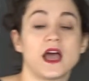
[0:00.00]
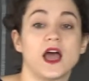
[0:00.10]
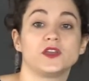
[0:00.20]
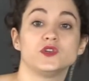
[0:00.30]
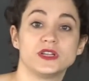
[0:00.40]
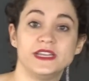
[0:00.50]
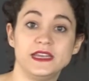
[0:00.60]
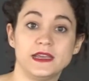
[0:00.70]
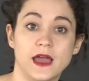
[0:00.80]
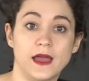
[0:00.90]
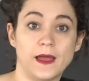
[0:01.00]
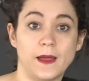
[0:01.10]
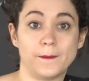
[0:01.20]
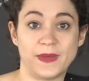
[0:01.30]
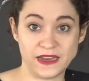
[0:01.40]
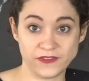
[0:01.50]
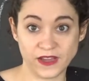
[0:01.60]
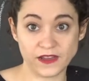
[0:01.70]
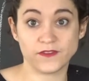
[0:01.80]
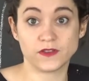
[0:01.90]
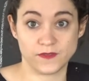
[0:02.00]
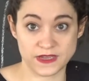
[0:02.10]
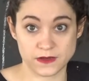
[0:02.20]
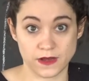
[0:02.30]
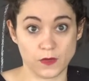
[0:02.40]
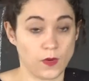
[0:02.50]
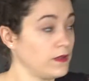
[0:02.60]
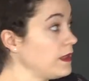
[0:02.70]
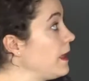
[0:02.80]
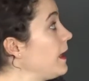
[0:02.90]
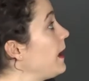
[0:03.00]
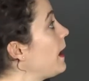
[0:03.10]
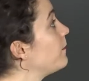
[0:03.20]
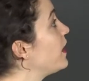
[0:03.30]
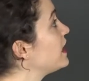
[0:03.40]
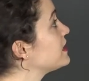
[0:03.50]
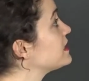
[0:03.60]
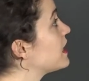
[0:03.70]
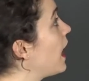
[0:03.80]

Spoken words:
are usually benefic for the vascular wall, but